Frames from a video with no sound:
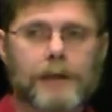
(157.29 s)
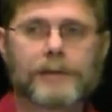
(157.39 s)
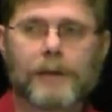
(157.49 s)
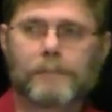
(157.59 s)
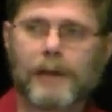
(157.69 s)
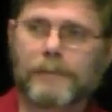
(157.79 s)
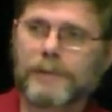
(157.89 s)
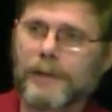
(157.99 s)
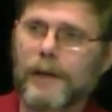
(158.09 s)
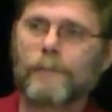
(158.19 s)
And
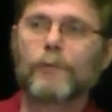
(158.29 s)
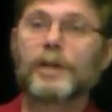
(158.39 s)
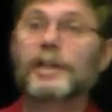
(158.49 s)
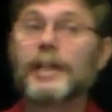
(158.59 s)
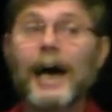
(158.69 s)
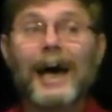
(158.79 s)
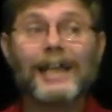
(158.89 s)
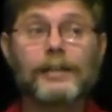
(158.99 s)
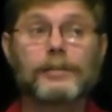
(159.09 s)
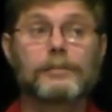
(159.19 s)
sometimes, if we're
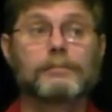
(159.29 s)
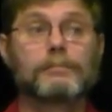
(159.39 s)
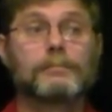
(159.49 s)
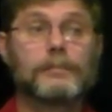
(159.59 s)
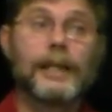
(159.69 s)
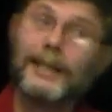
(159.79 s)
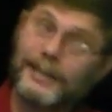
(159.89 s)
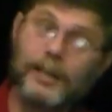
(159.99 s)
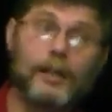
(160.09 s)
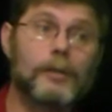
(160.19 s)
not,
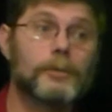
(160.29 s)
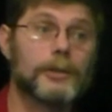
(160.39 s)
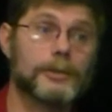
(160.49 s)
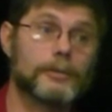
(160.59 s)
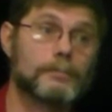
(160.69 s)
He's going to humble us.